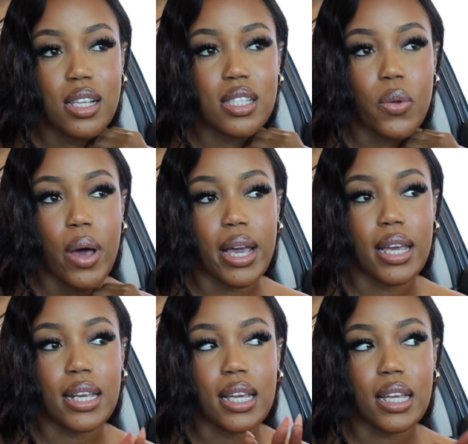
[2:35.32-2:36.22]
so I
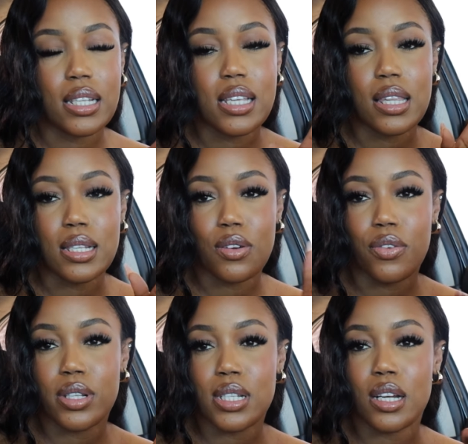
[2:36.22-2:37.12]
can get the
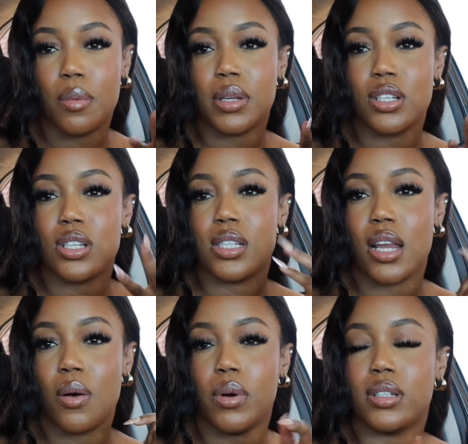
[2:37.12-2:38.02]
different denominations
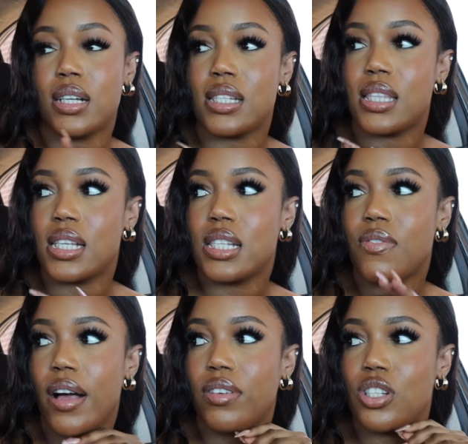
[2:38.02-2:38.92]
that I want. Because this
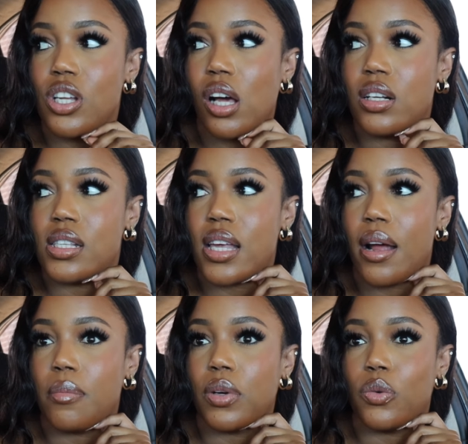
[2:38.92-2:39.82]
$500 that
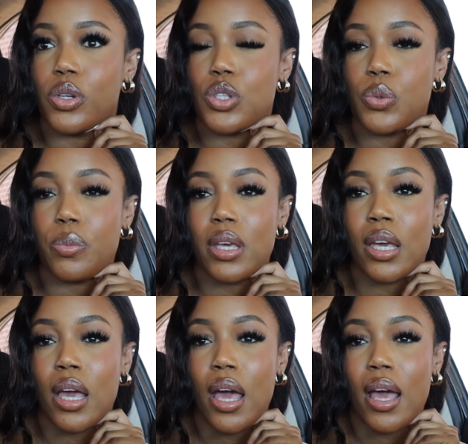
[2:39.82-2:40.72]
I'm going to be
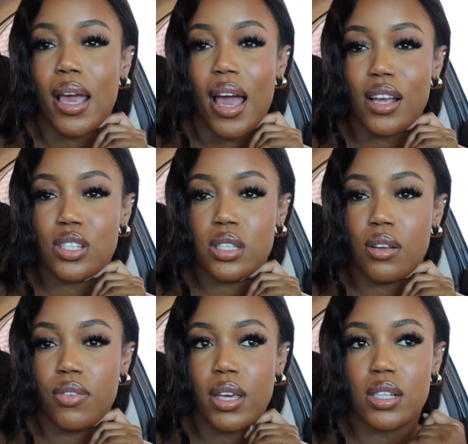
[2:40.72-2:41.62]
cash
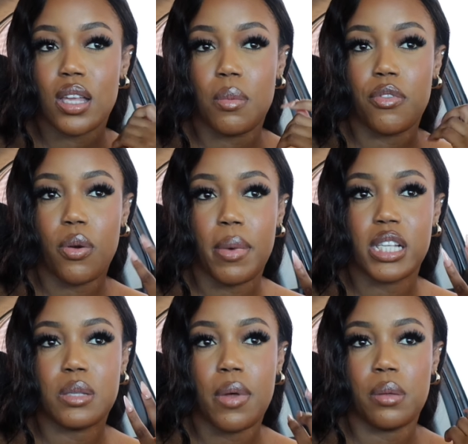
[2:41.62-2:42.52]
stuffing is coming from my
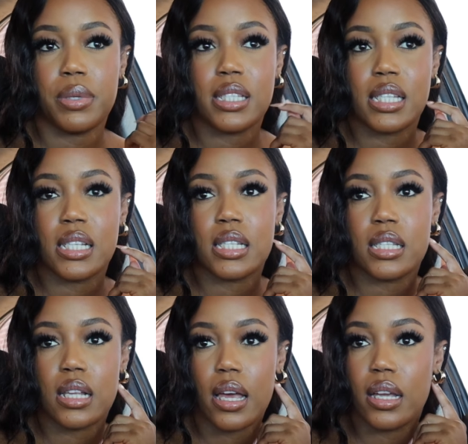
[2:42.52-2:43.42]
small business,
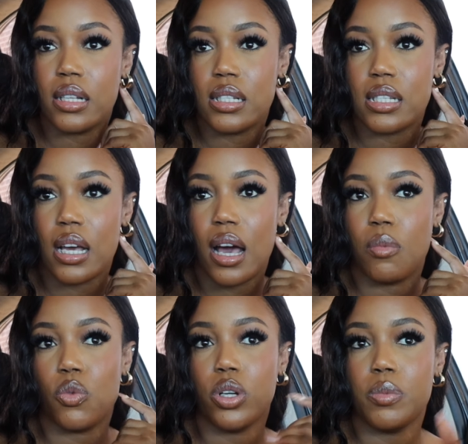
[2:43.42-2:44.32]
and
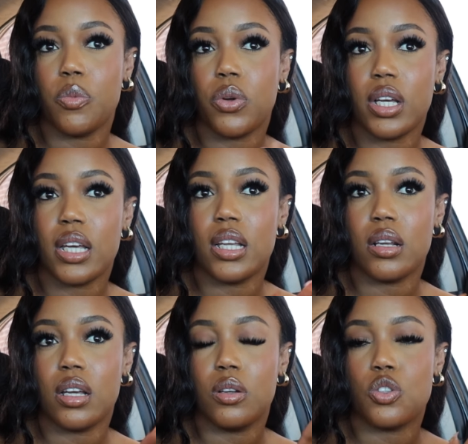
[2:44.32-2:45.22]
I'm going to be putting it
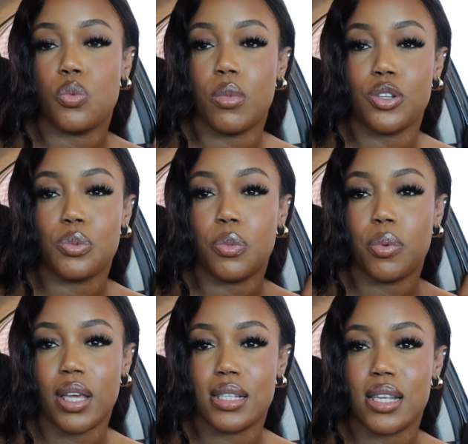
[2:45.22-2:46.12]
into multiple
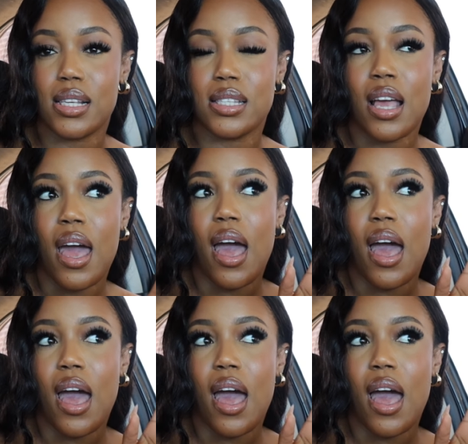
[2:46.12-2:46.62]
places.